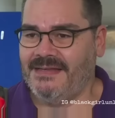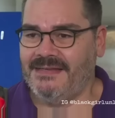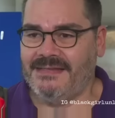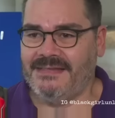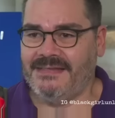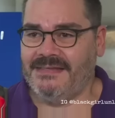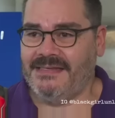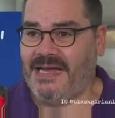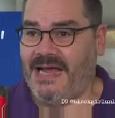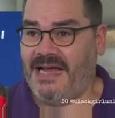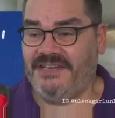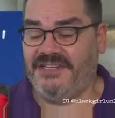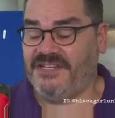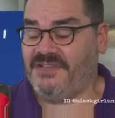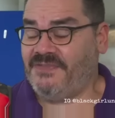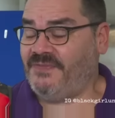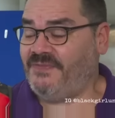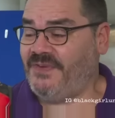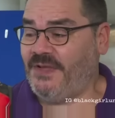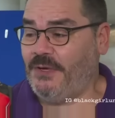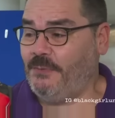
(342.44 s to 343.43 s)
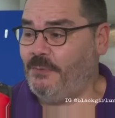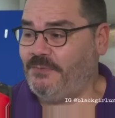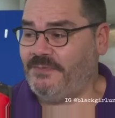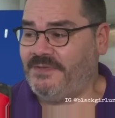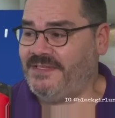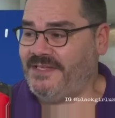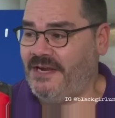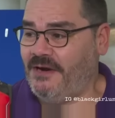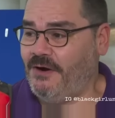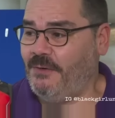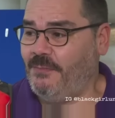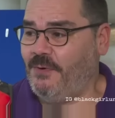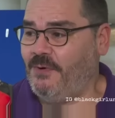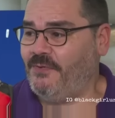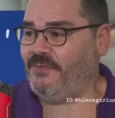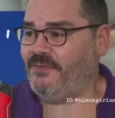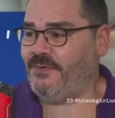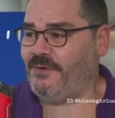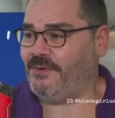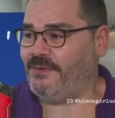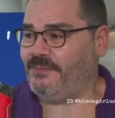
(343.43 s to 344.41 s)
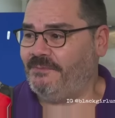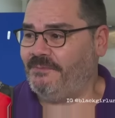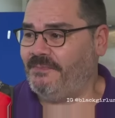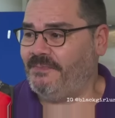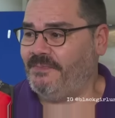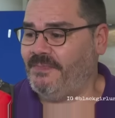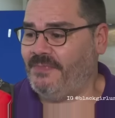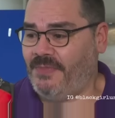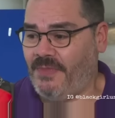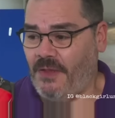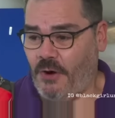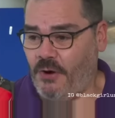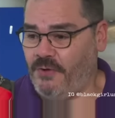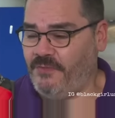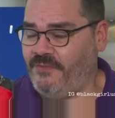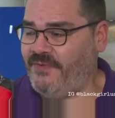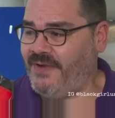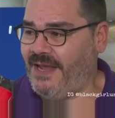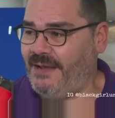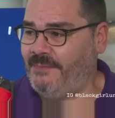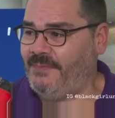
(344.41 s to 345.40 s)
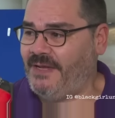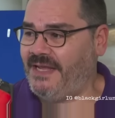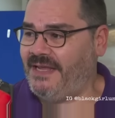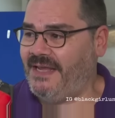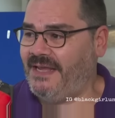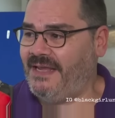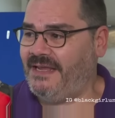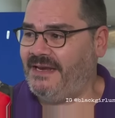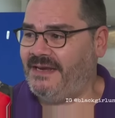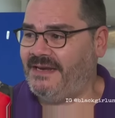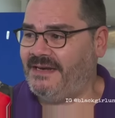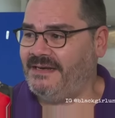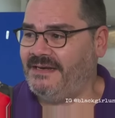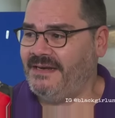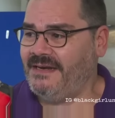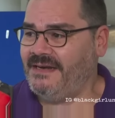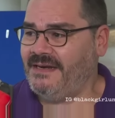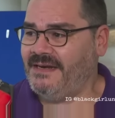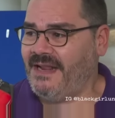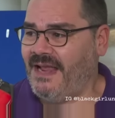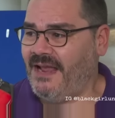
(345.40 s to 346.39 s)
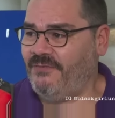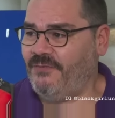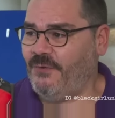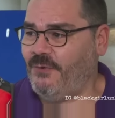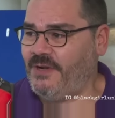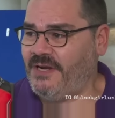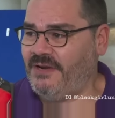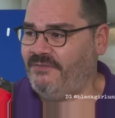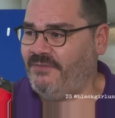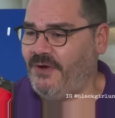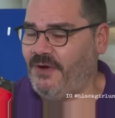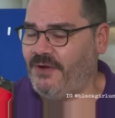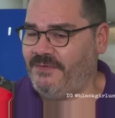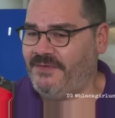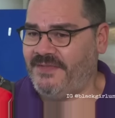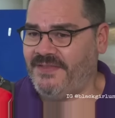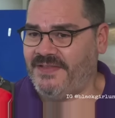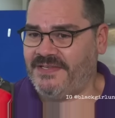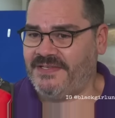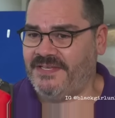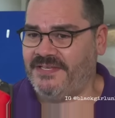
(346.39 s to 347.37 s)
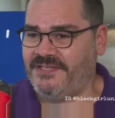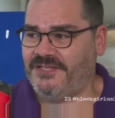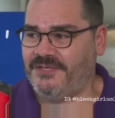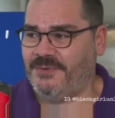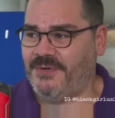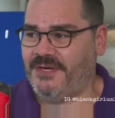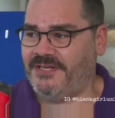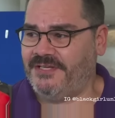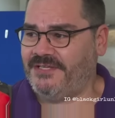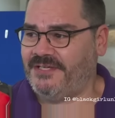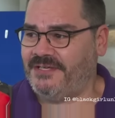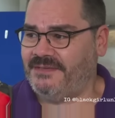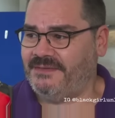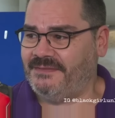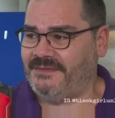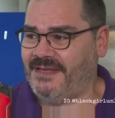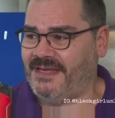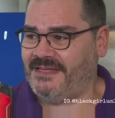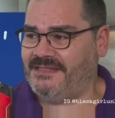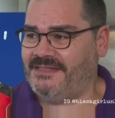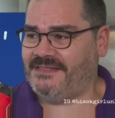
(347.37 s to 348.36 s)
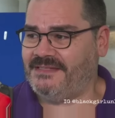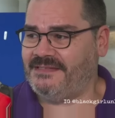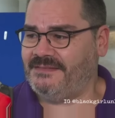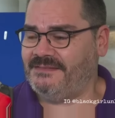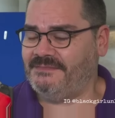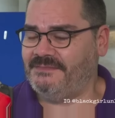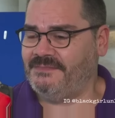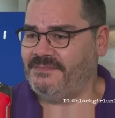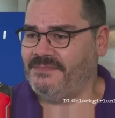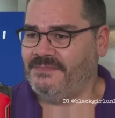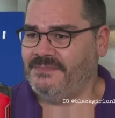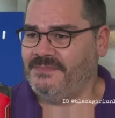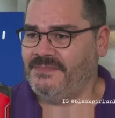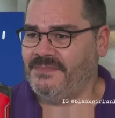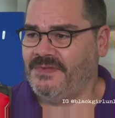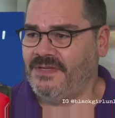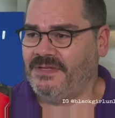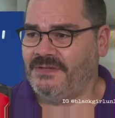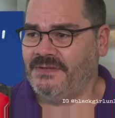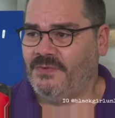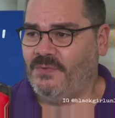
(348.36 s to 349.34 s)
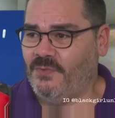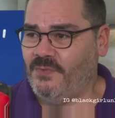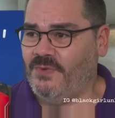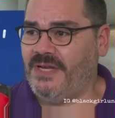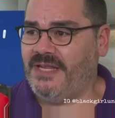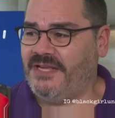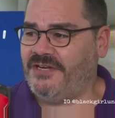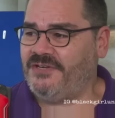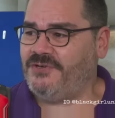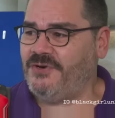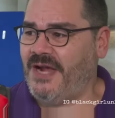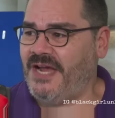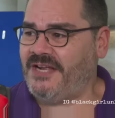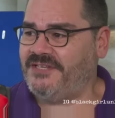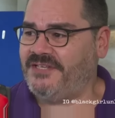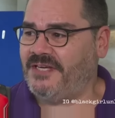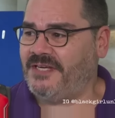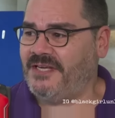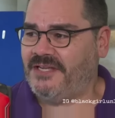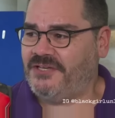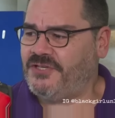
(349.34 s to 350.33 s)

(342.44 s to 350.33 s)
I just feel terrible for her family and everyone involved in this situation. That's really tragic.